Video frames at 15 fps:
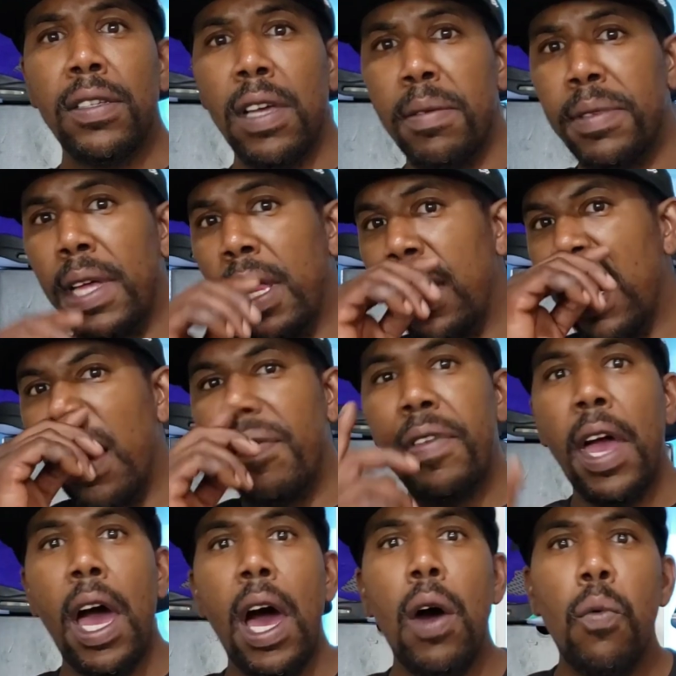So I'm telling y'all,
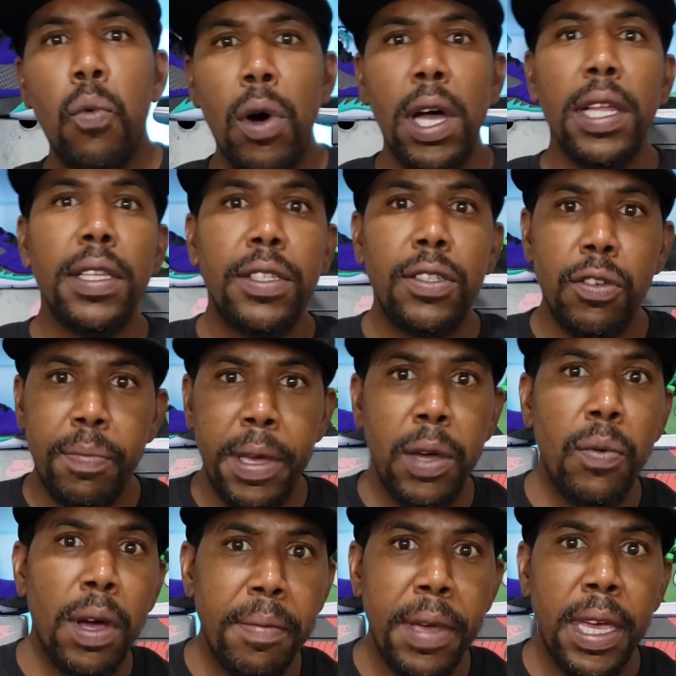if y'all want to
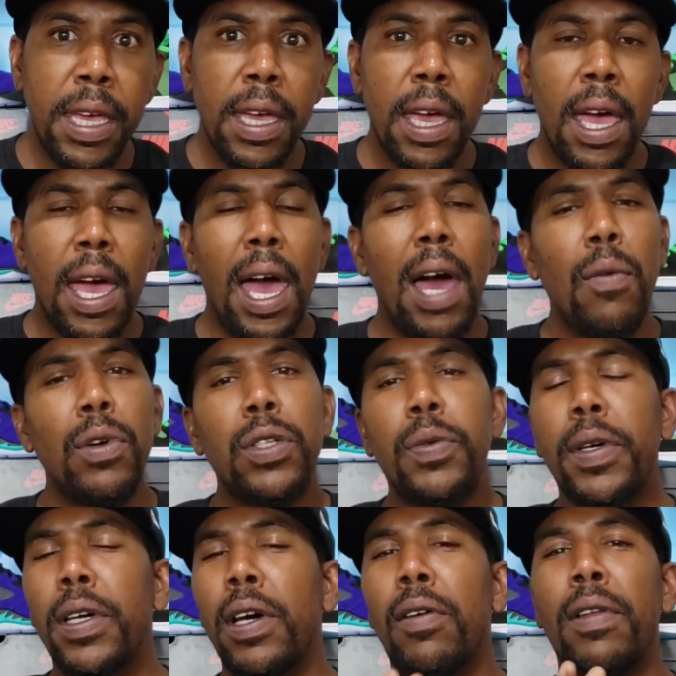be with me, I
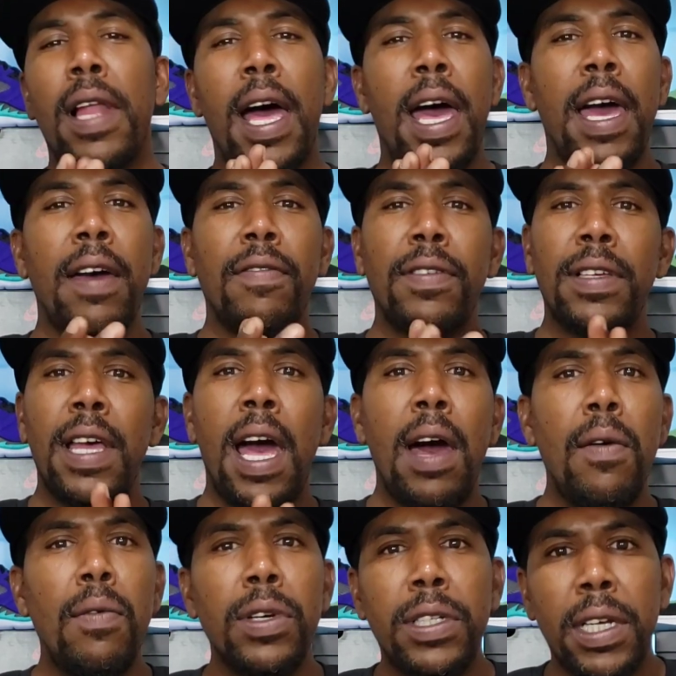wish we could go live. Because
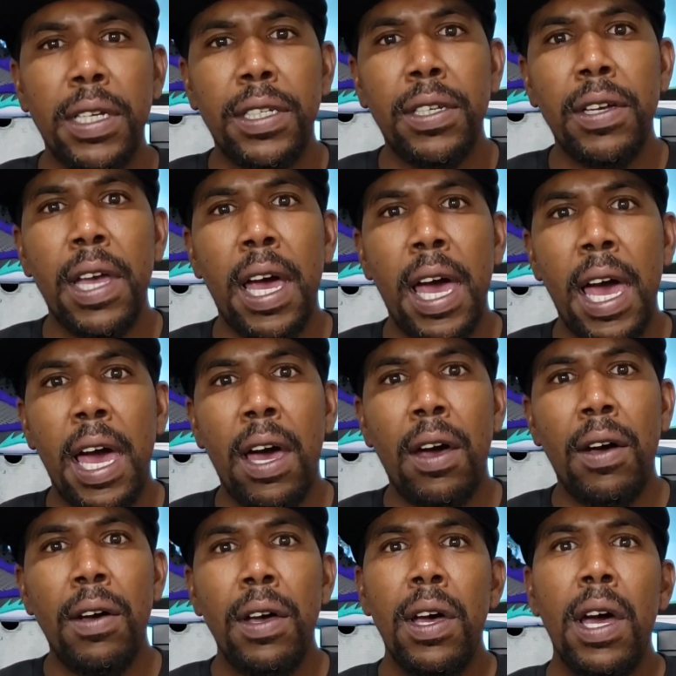I want y'all to show y'all
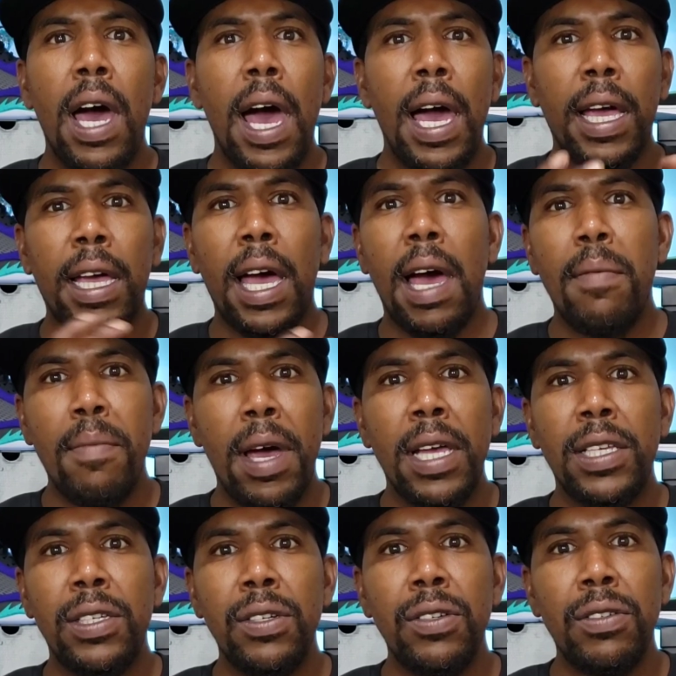how I cop
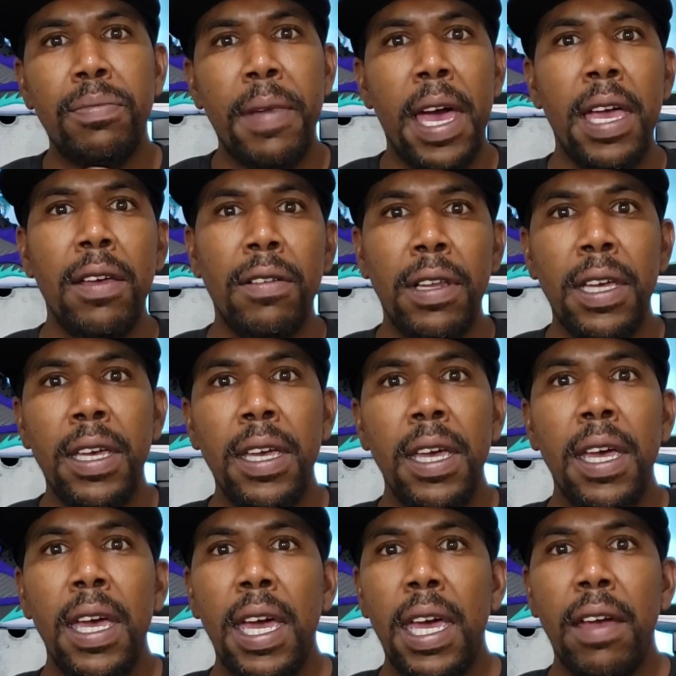my shoes manually
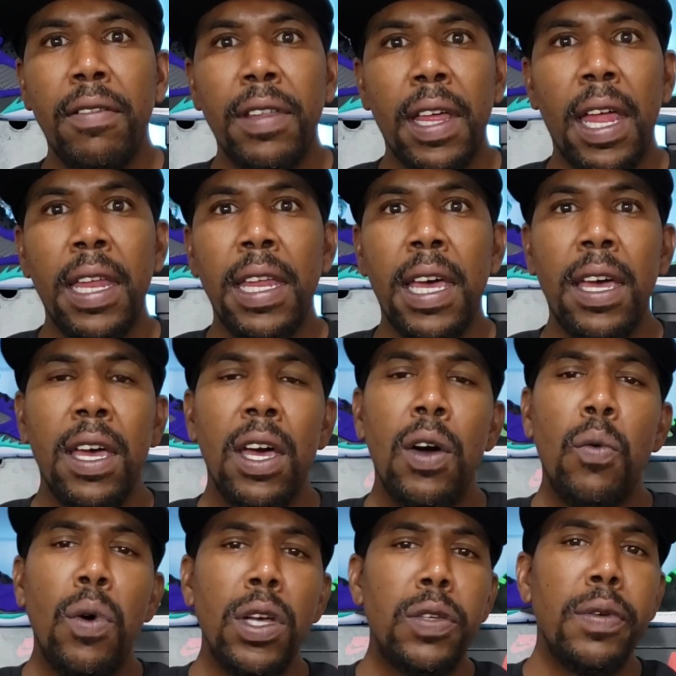and everything like that.
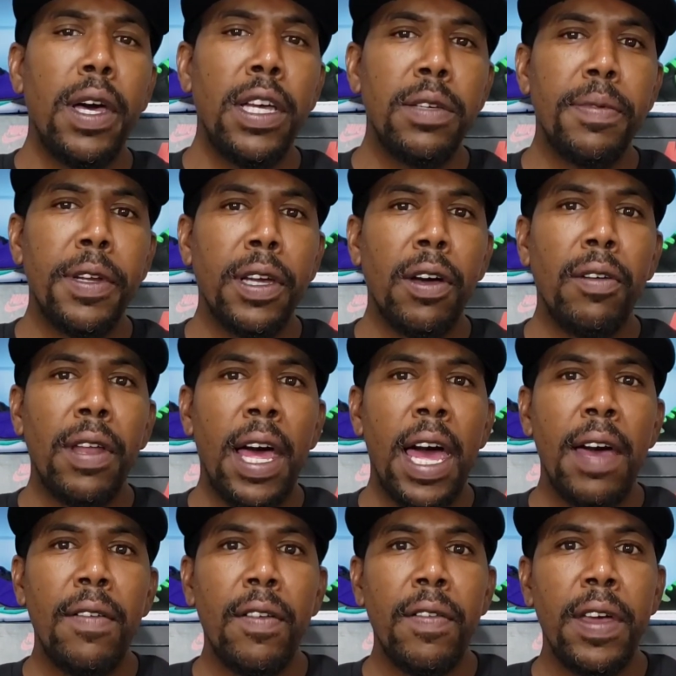Once we're able to go
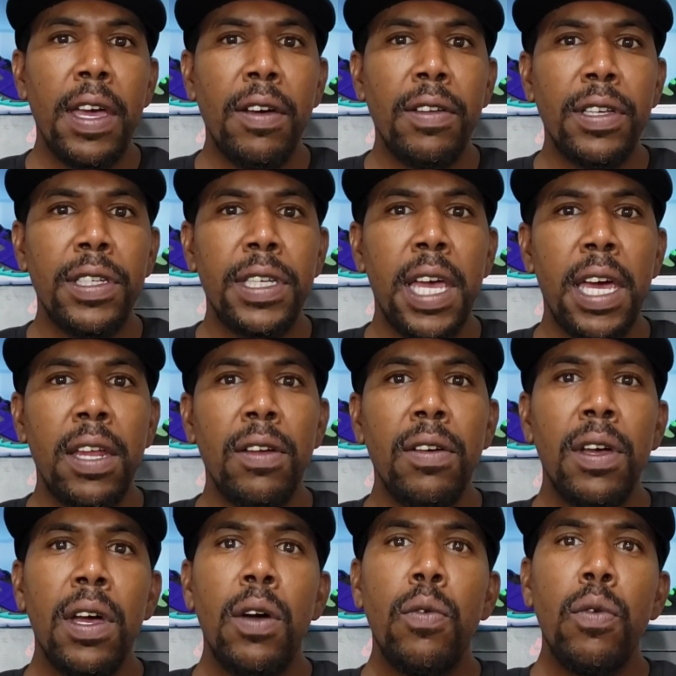live over here on this
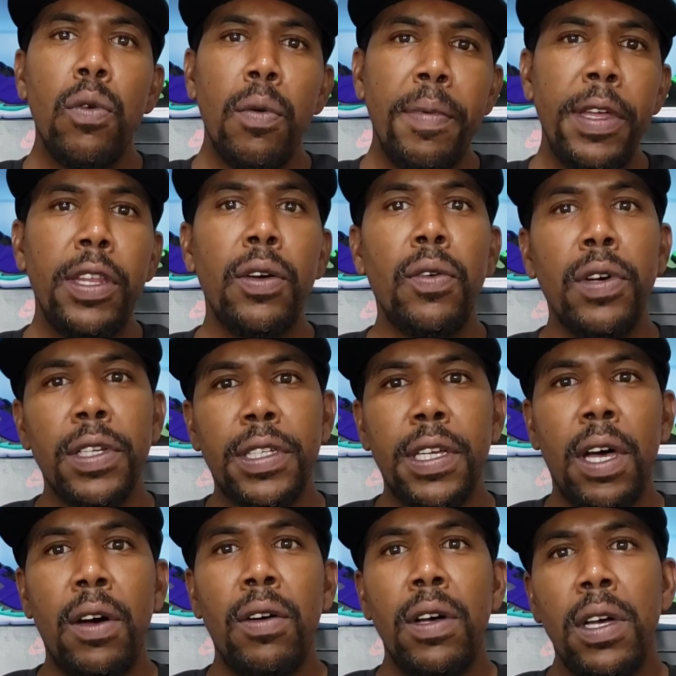channel, we will be doing
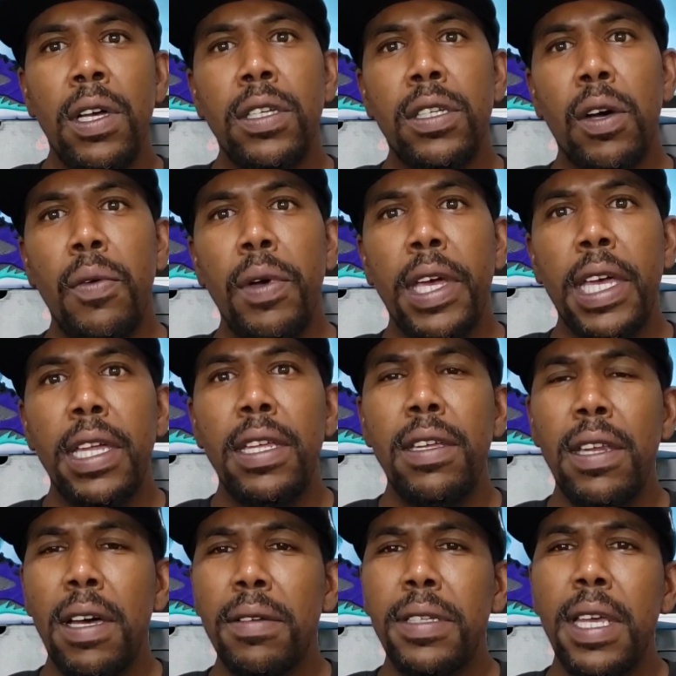so. So we can,
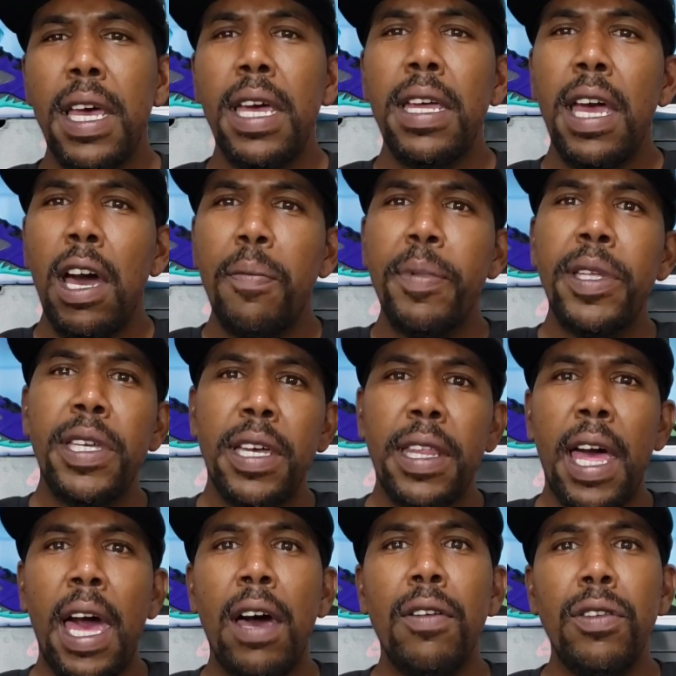you know what I'm saying, help each
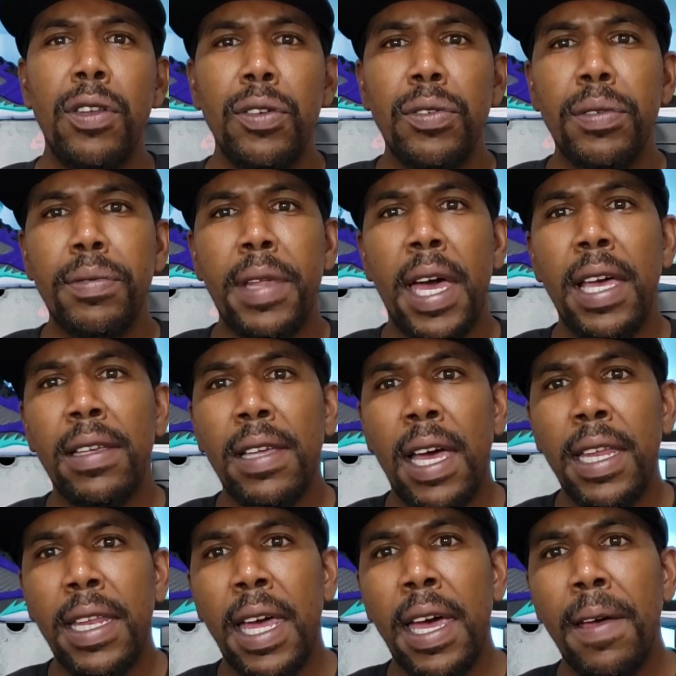other out and do some things
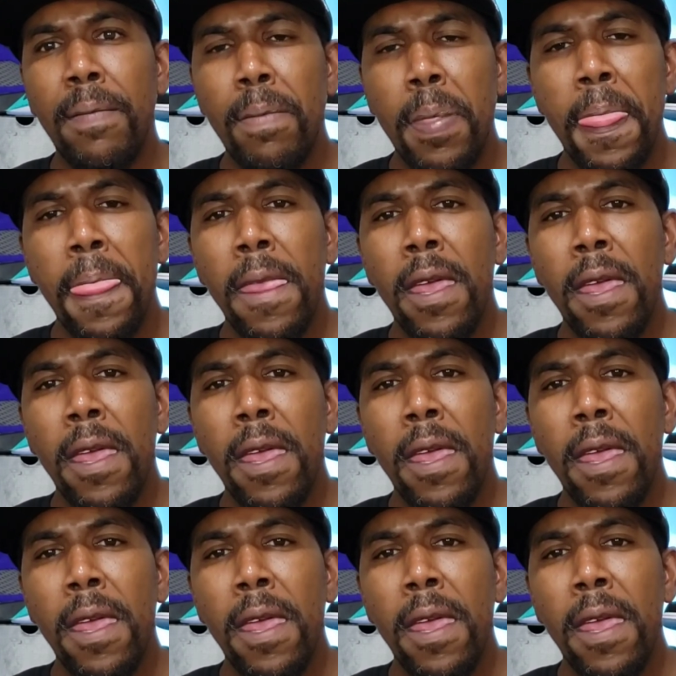like that.